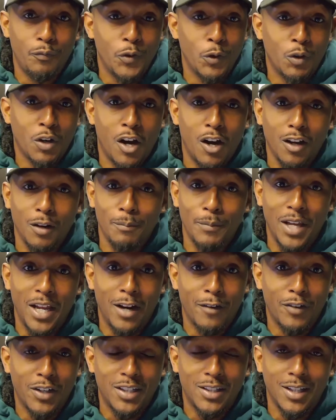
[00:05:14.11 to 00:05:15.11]
you call him
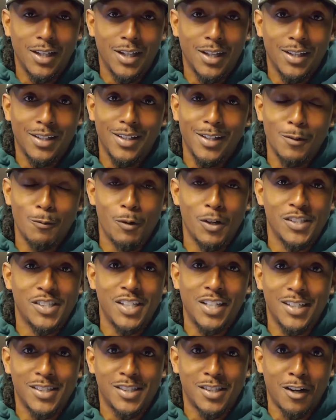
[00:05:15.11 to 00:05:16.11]
everything, and then once
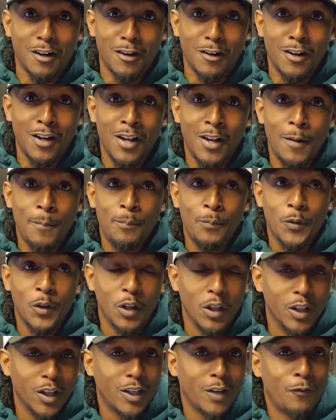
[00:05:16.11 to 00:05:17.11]
he gets hurt, you're
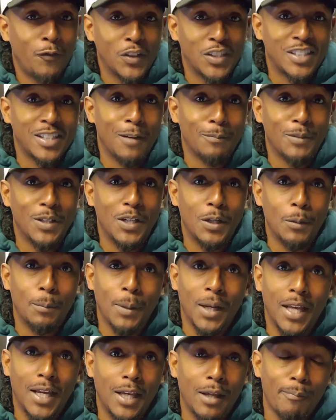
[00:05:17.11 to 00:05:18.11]
looking for something to
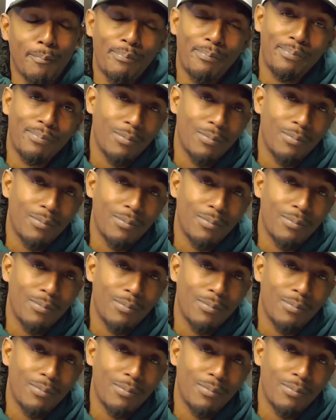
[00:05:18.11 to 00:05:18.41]
blame.